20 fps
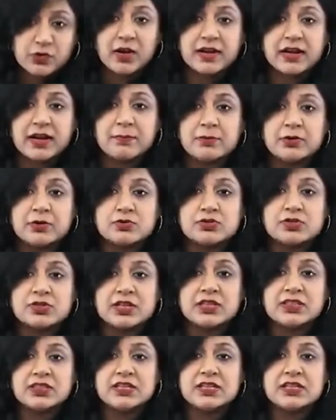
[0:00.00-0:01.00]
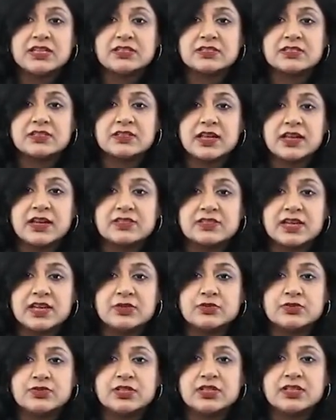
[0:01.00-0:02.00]
you are able to see these things,
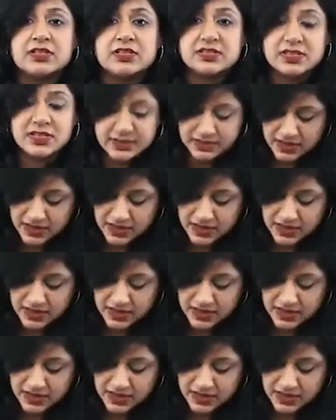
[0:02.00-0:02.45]
can you see? These are